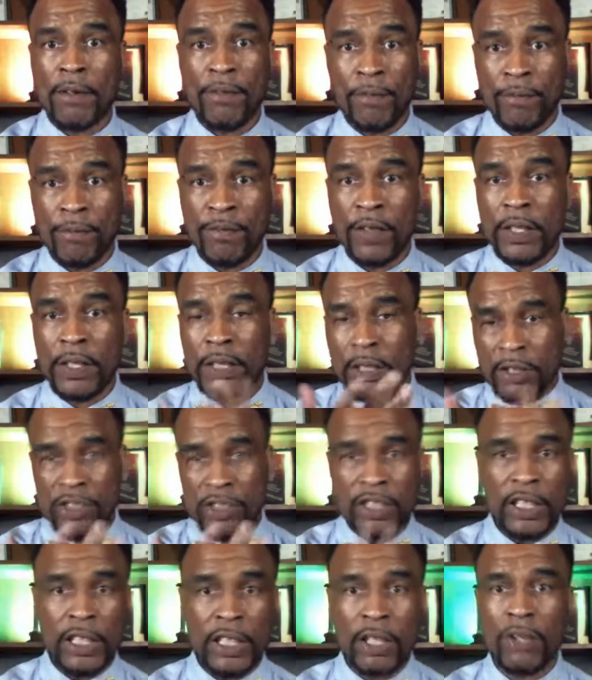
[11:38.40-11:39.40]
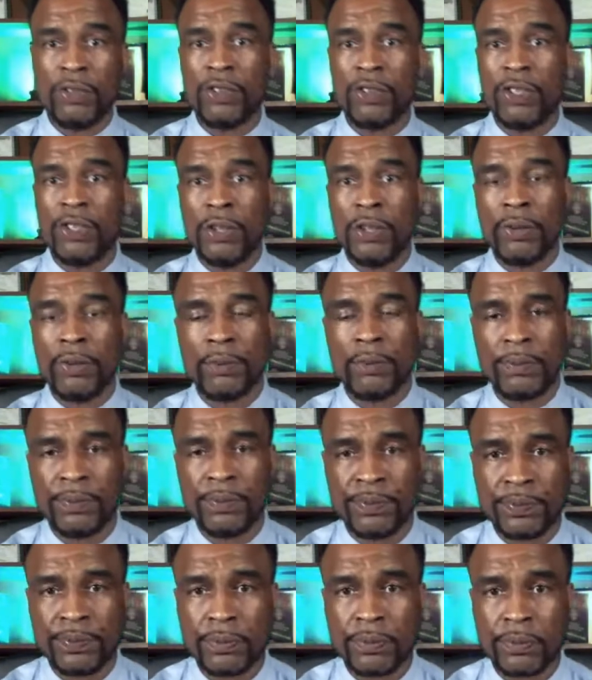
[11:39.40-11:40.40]
Funding CEO to you.
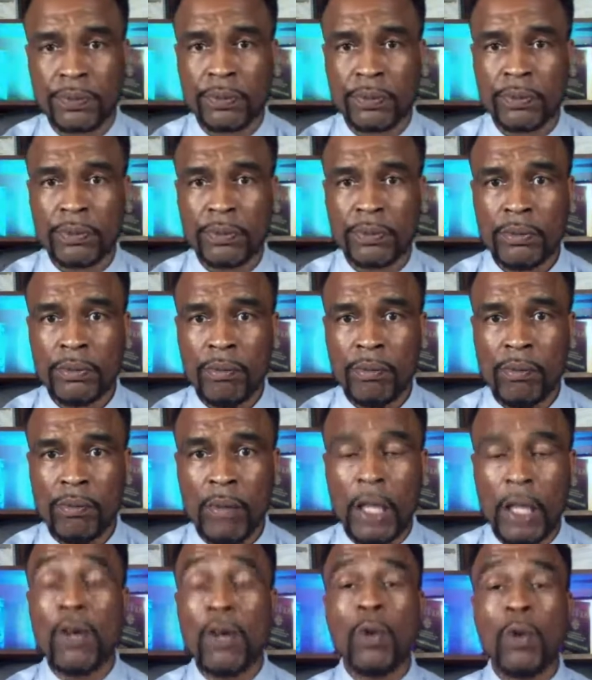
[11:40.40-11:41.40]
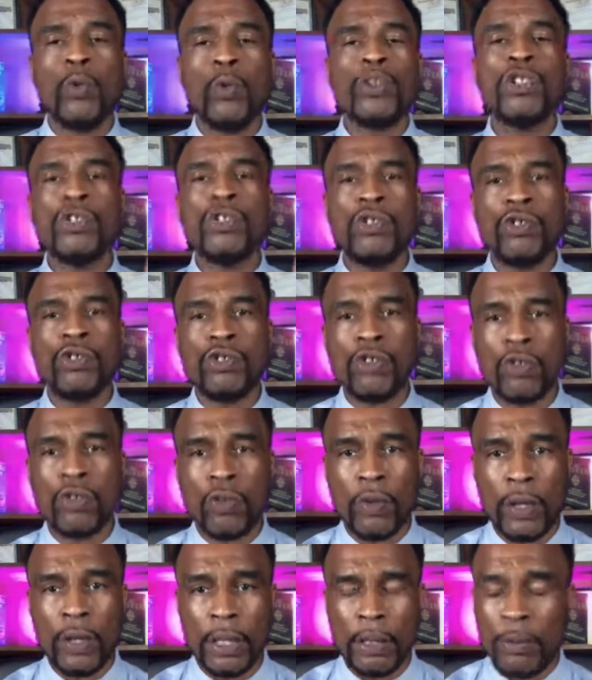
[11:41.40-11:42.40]
When you use
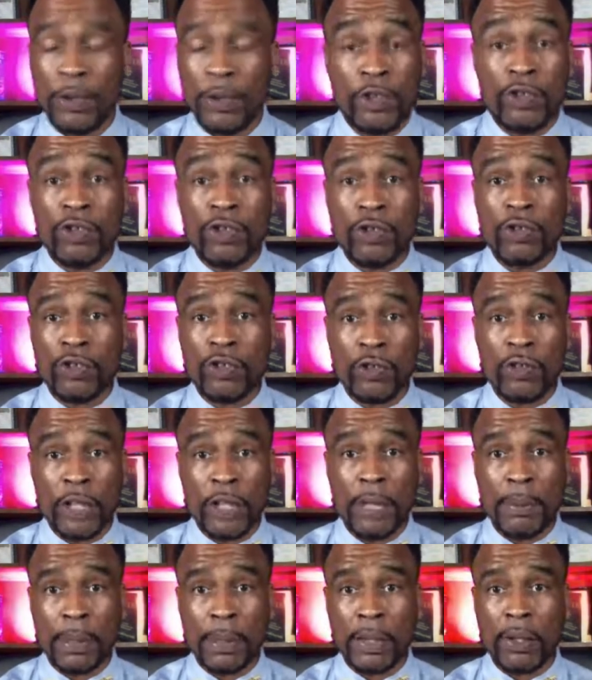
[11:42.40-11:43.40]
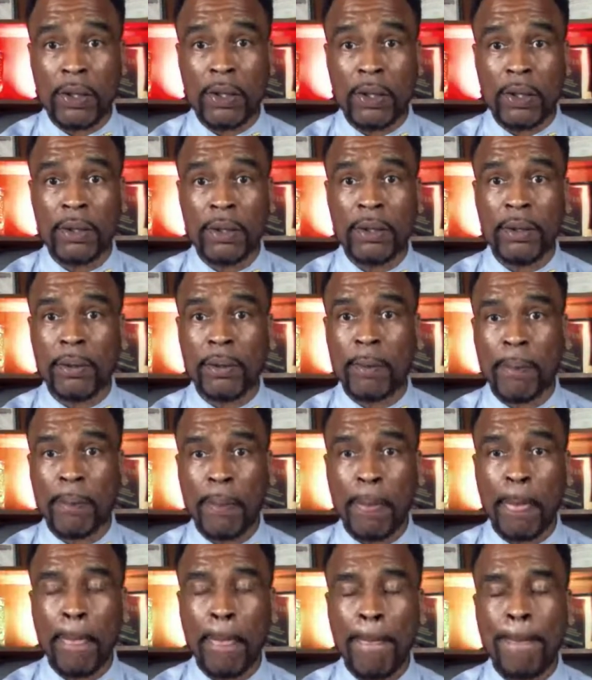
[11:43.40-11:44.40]
your debit card,
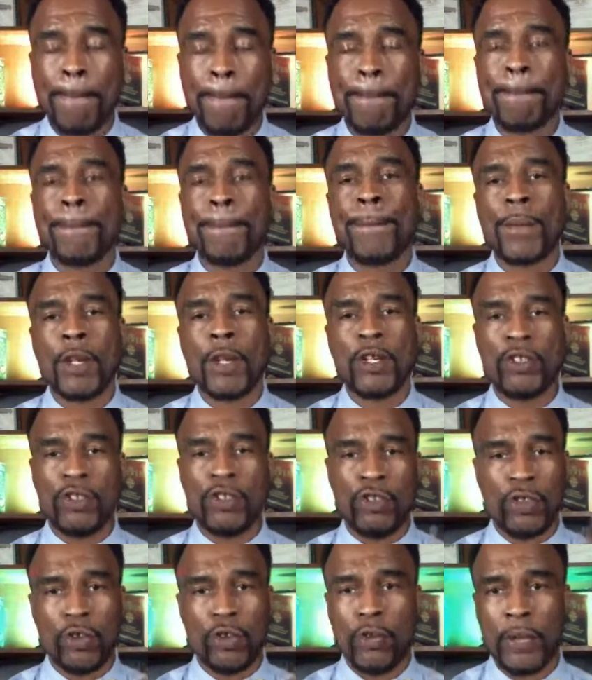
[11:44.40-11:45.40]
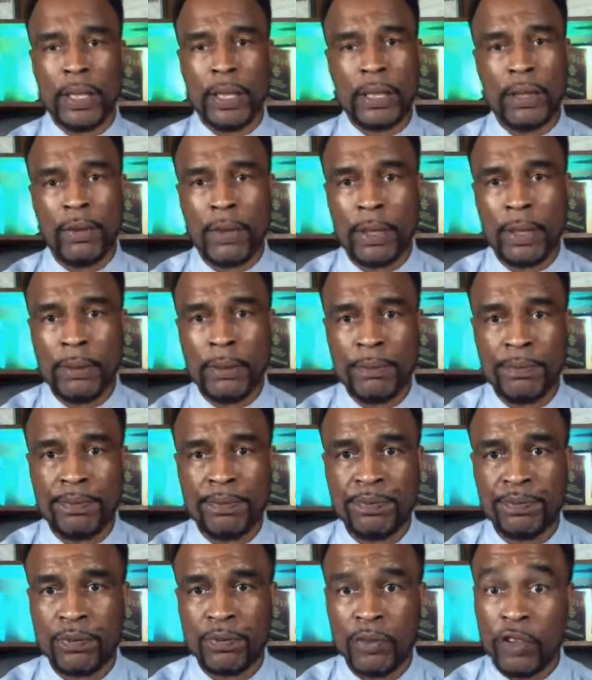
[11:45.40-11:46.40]
do your credit go up?
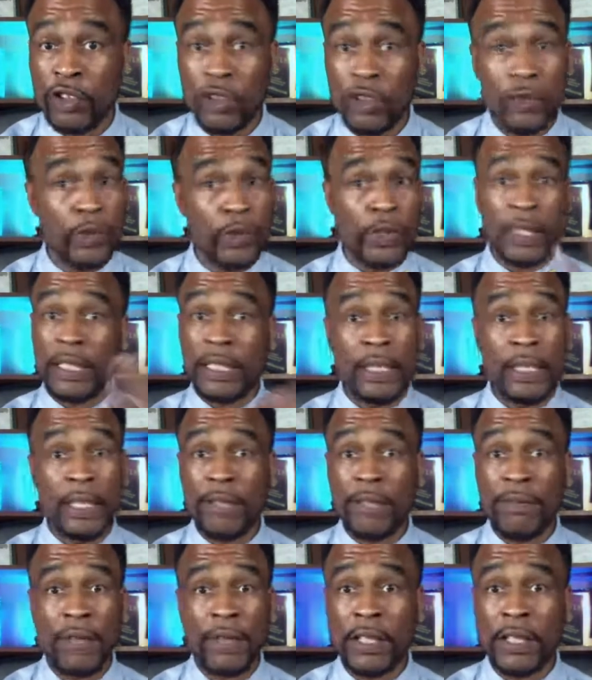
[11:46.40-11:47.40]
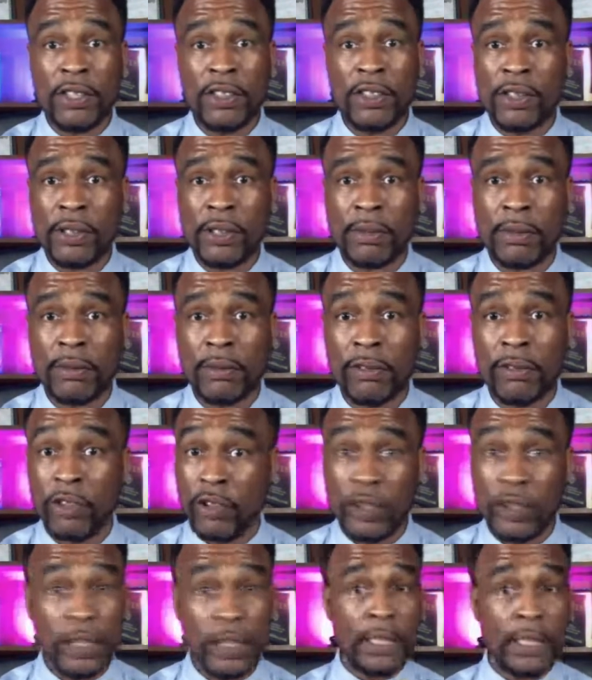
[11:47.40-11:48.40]
Do you get any advantages? Do
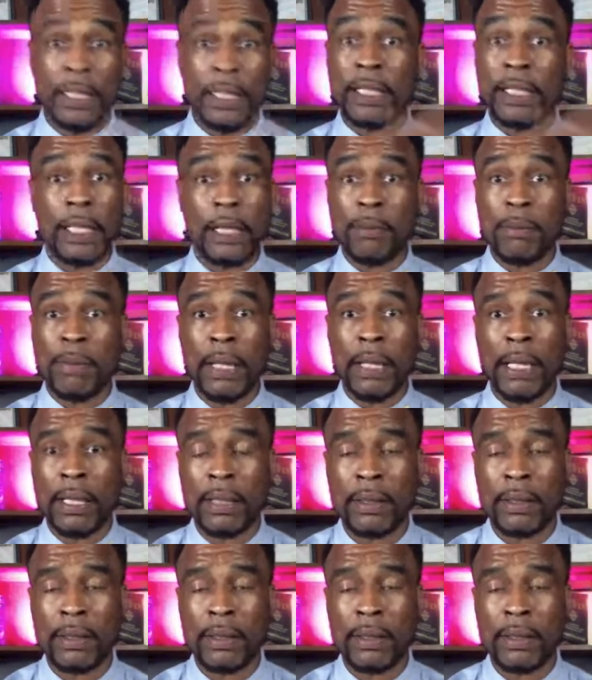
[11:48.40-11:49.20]
you get any kickback?